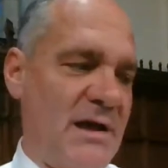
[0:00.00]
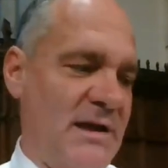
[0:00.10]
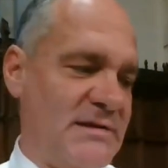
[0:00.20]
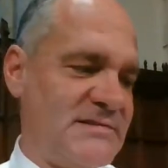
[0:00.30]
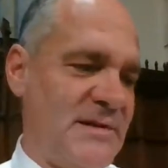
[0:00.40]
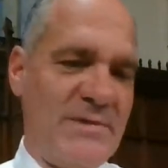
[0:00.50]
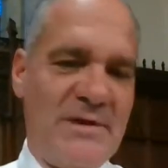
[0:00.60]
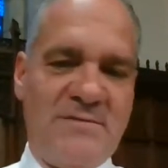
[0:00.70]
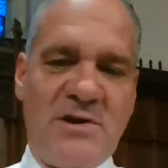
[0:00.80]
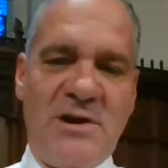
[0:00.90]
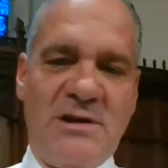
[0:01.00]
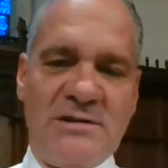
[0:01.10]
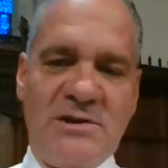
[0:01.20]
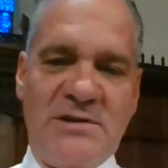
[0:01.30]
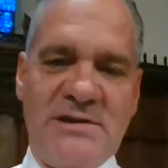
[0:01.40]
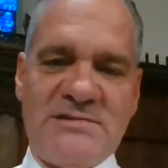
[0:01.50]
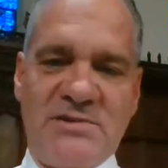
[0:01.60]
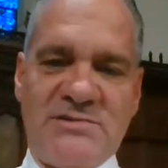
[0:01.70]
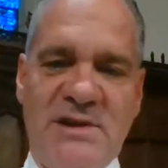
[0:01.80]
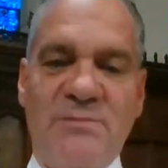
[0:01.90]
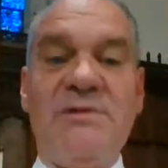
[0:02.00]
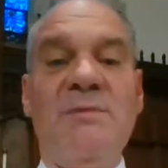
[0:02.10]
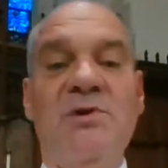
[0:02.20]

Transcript: is something very clearly associated with the